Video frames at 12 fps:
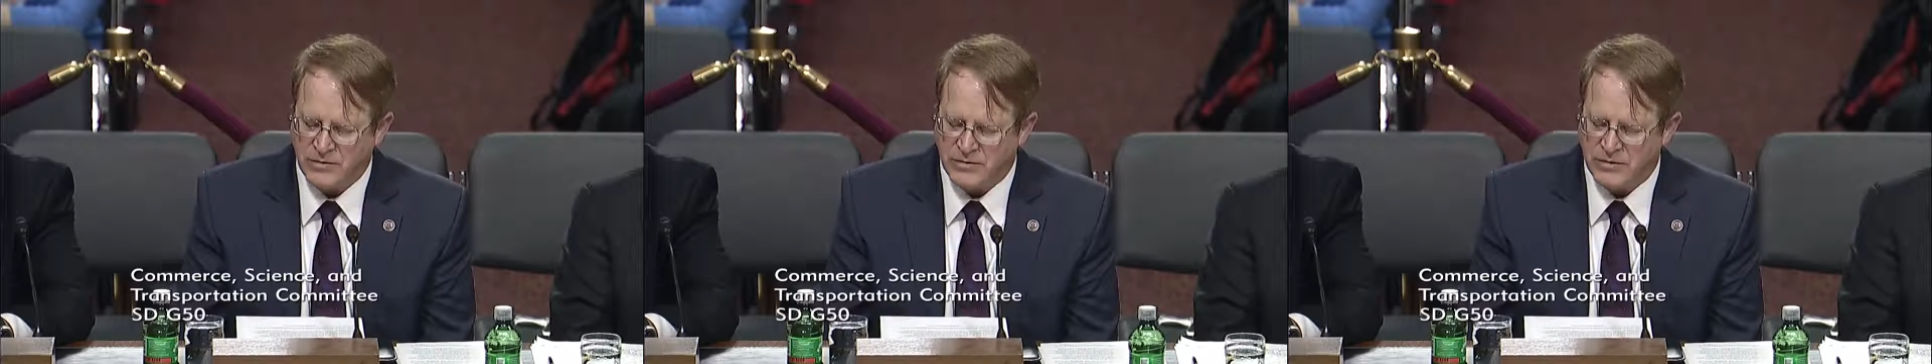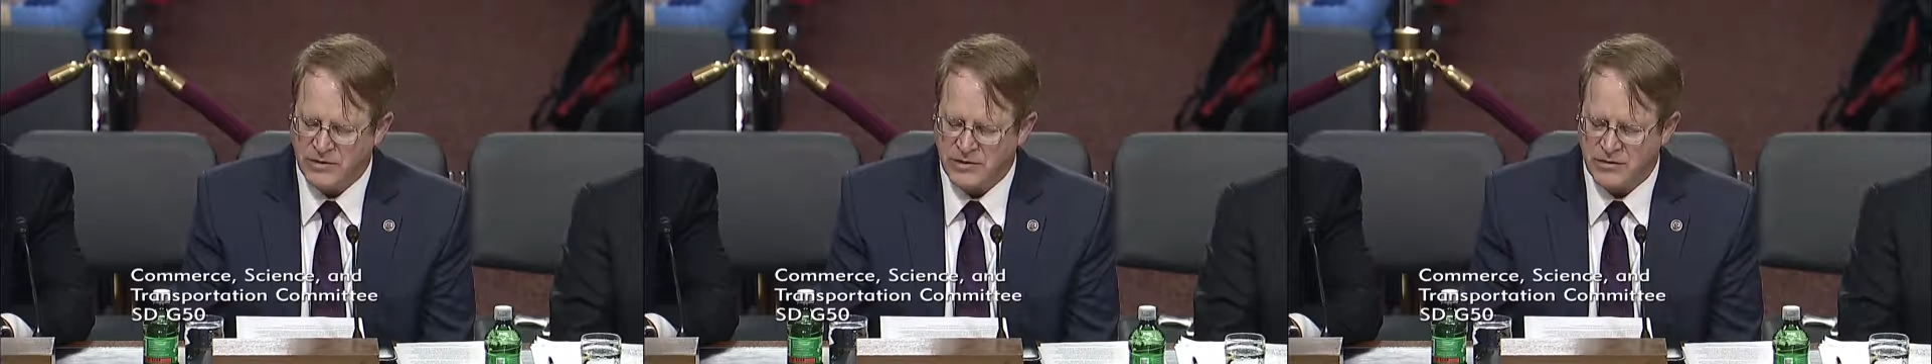
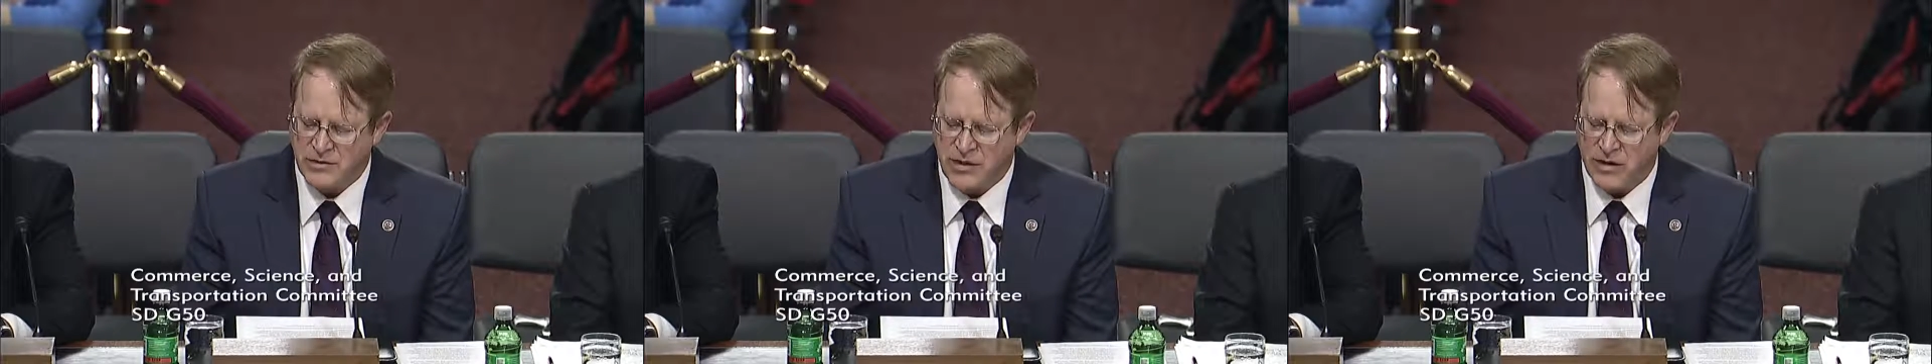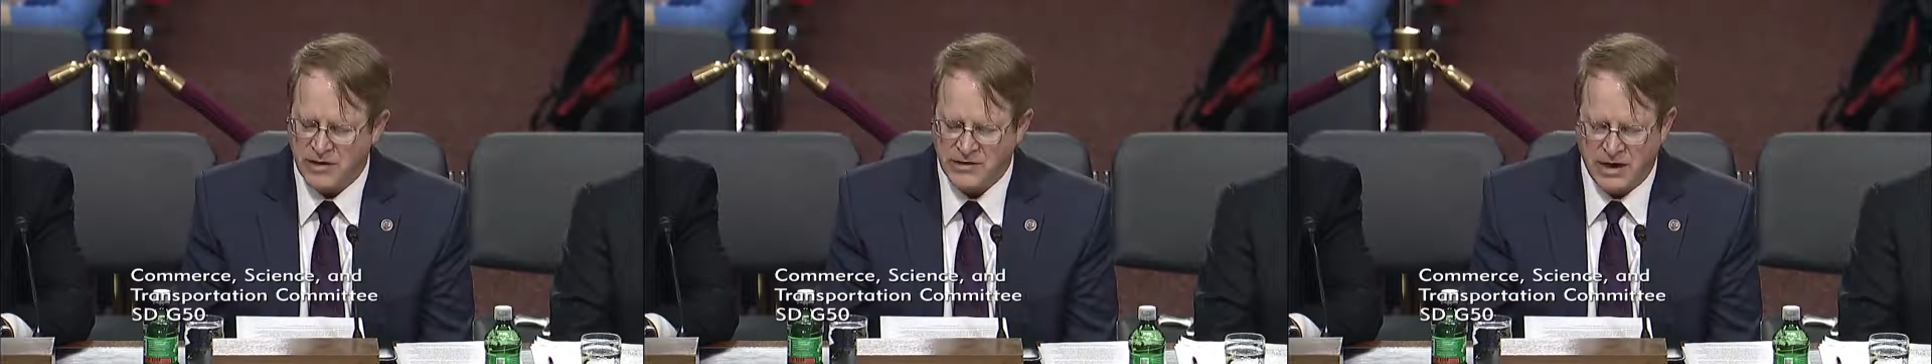to ensure
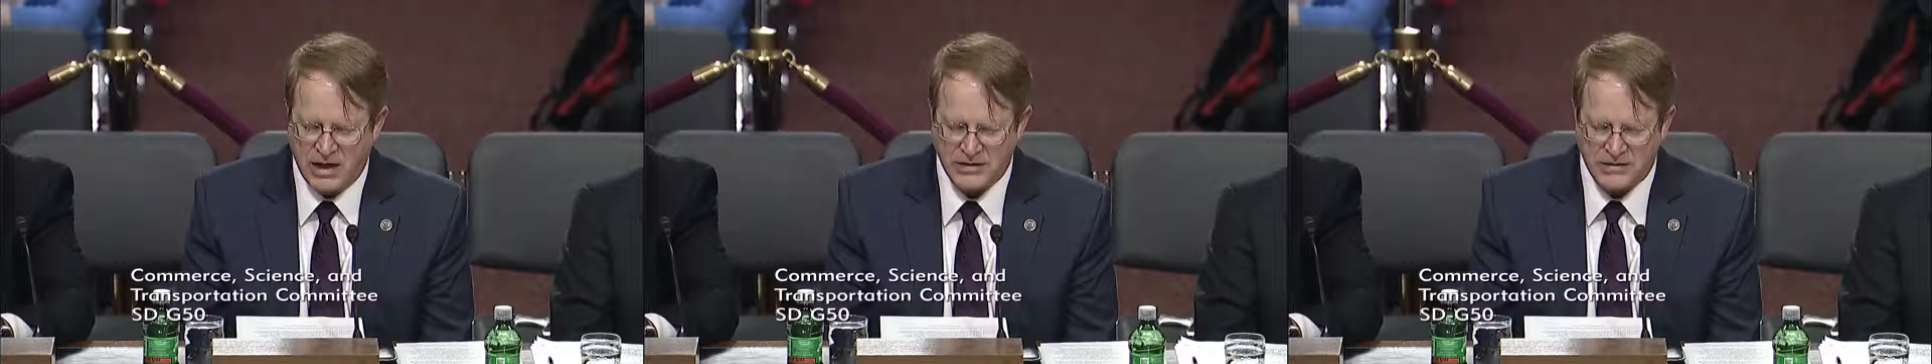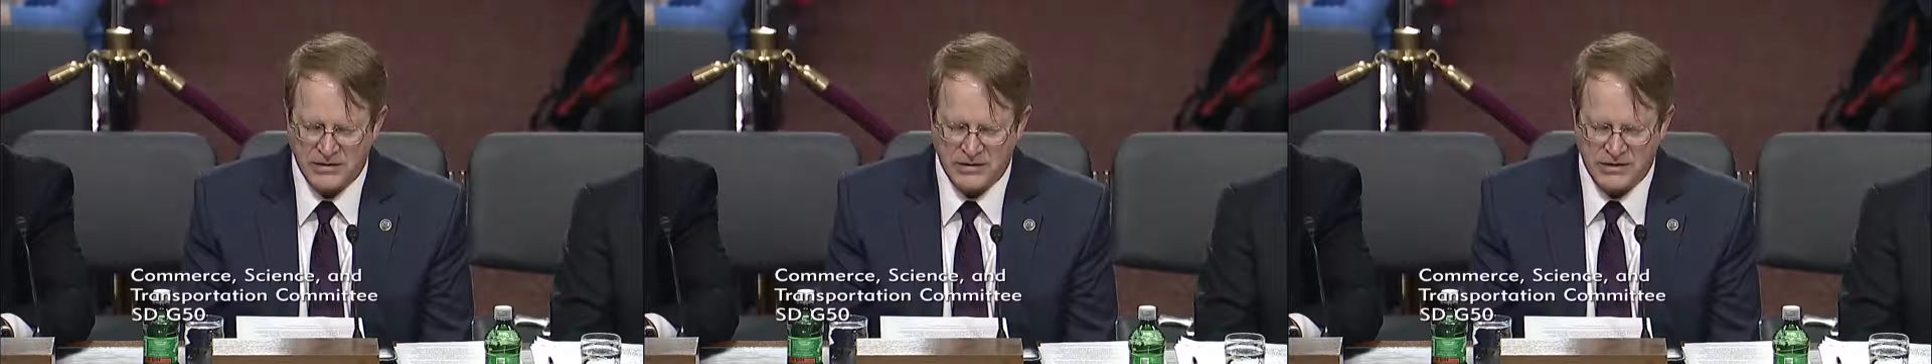our
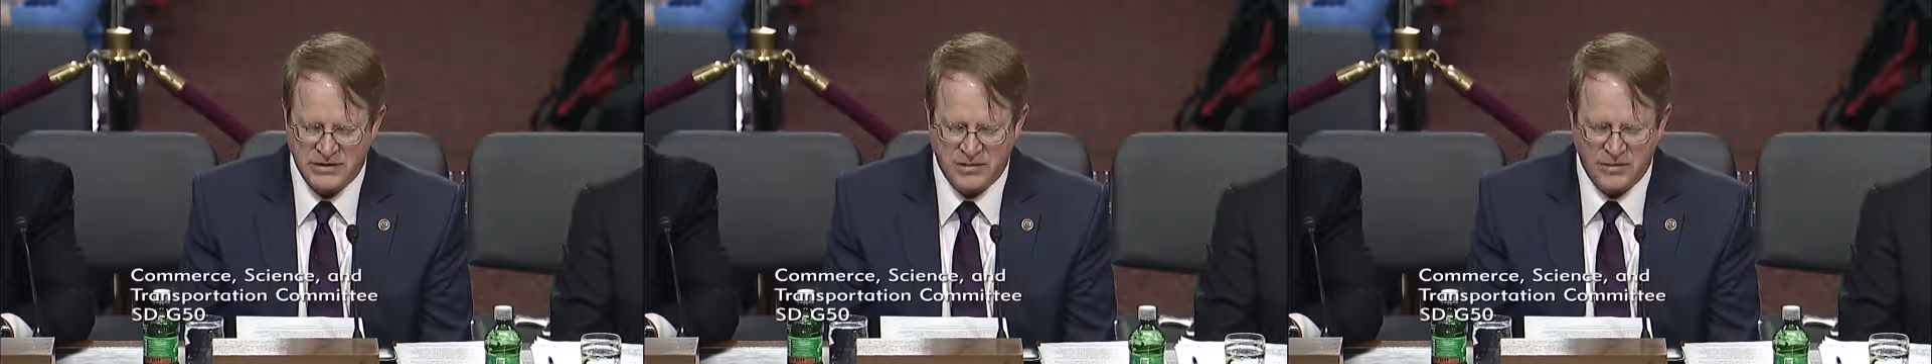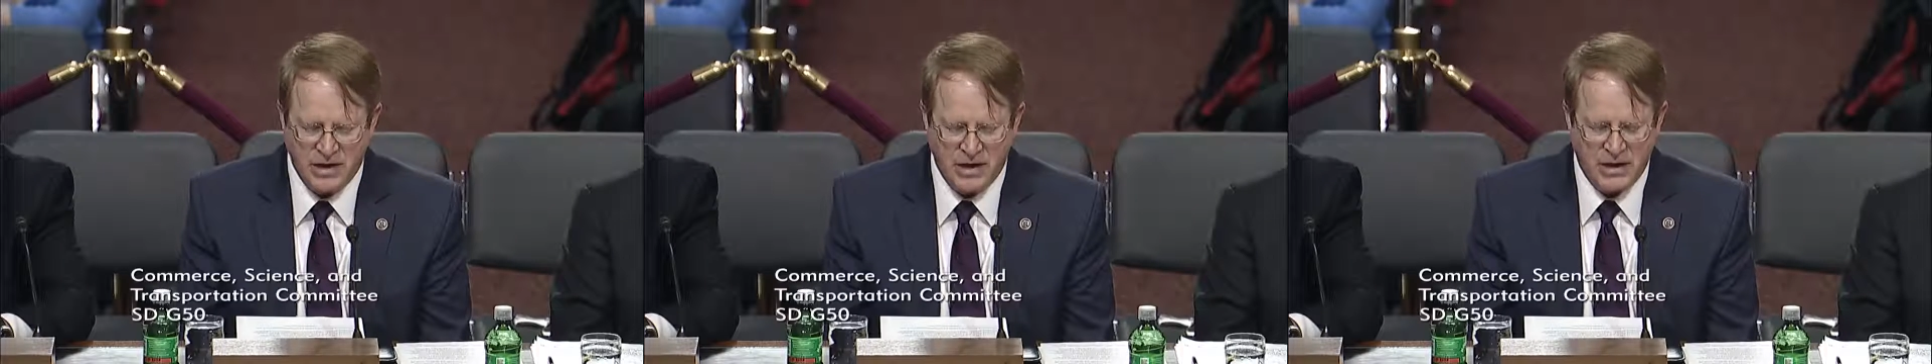educational
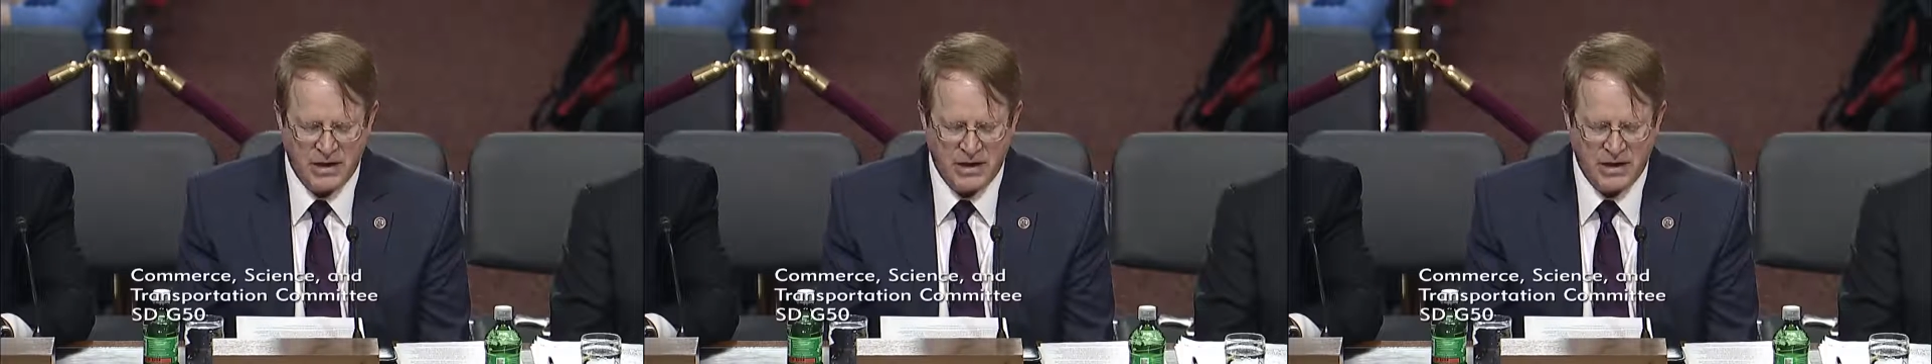system